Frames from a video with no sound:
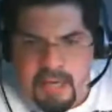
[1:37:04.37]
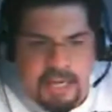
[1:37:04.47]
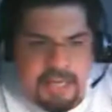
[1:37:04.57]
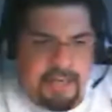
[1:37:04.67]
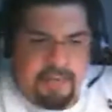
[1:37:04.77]
I
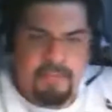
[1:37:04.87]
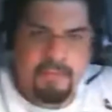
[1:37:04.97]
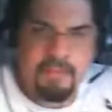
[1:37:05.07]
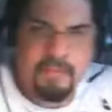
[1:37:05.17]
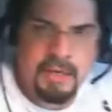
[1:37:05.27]
like it.
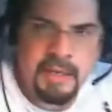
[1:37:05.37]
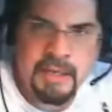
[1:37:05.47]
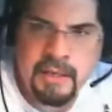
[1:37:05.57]
I like it.